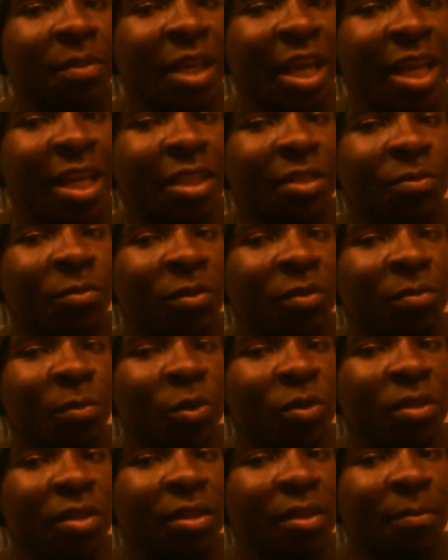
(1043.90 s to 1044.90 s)
case with
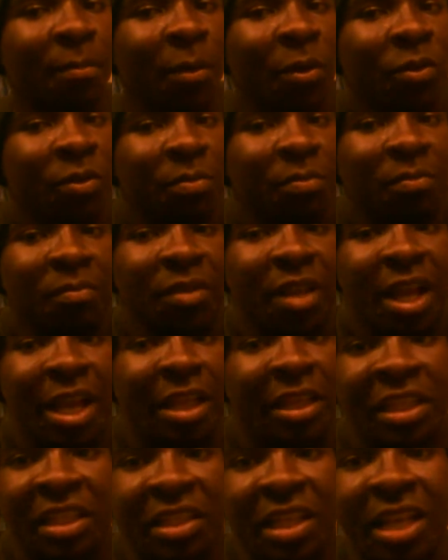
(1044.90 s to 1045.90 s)
most most.
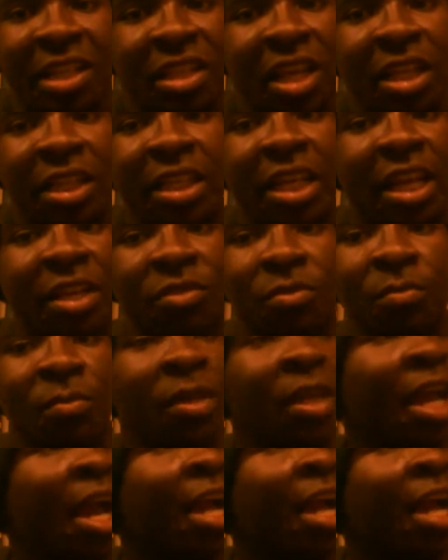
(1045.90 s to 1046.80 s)
At least that's not the case with me.